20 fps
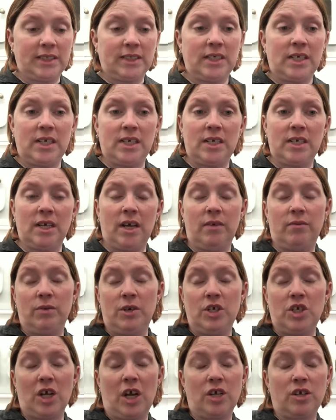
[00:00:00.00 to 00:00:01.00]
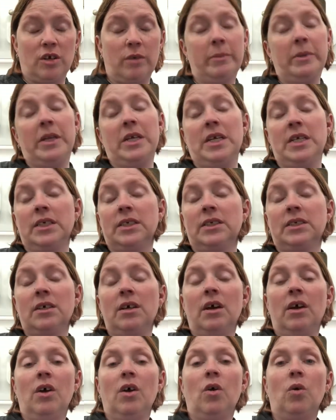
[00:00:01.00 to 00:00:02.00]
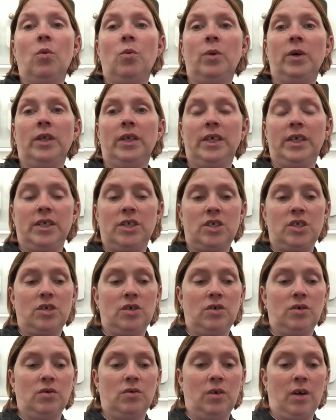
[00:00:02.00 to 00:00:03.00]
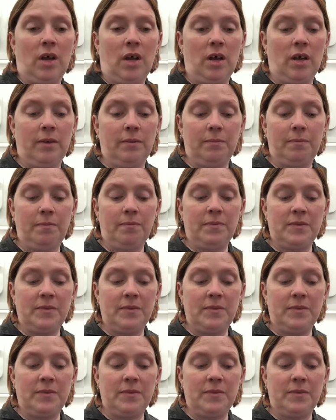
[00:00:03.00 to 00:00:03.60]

he I reach out to him and he's willing to um,